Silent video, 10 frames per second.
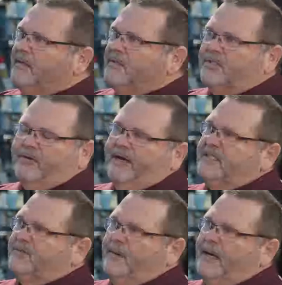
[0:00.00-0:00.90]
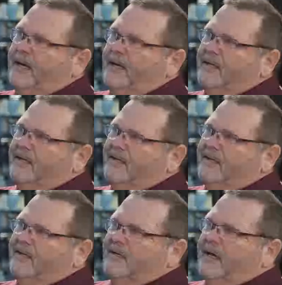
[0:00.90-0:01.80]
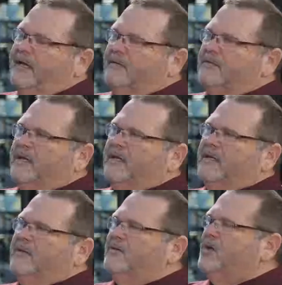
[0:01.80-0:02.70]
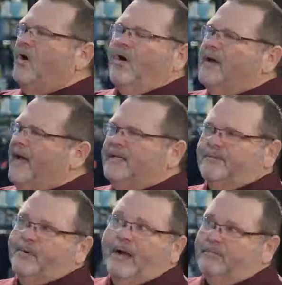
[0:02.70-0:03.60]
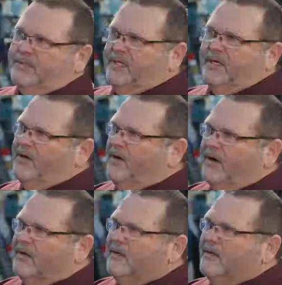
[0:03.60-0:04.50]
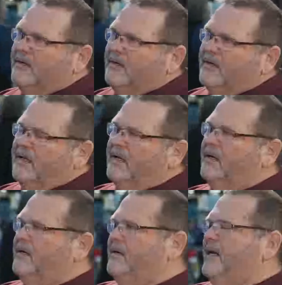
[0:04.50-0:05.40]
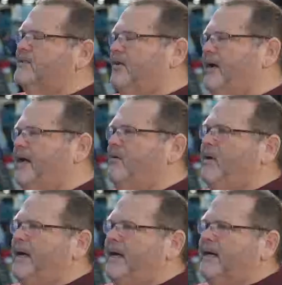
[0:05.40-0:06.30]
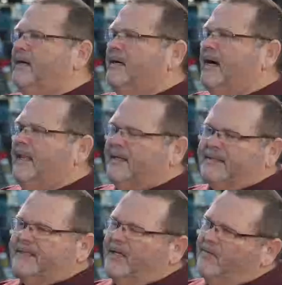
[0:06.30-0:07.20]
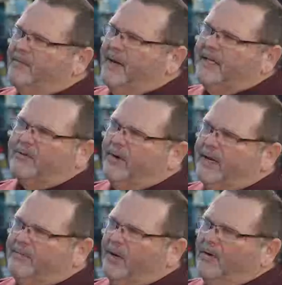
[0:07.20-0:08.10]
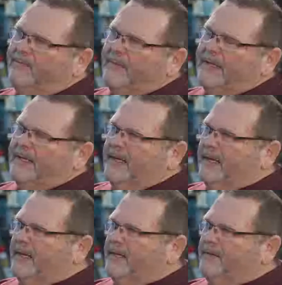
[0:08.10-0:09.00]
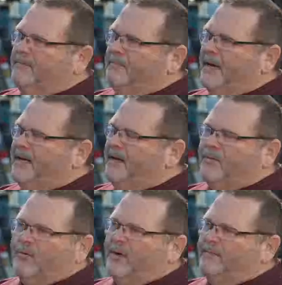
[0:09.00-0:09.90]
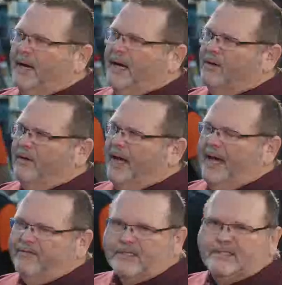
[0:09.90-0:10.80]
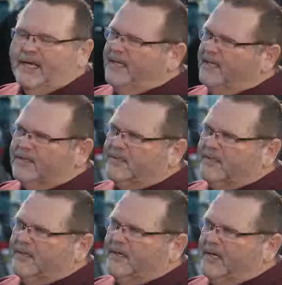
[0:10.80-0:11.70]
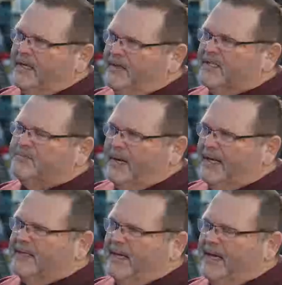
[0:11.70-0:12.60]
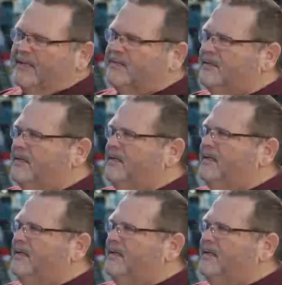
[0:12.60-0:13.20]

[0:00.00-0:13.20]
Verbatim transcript: It's a great spot. And there's all kinds of problems that occur. Uh, so anyway, I like to tell them to make the rainbow. And my number one motto, I have to say this in this podcast,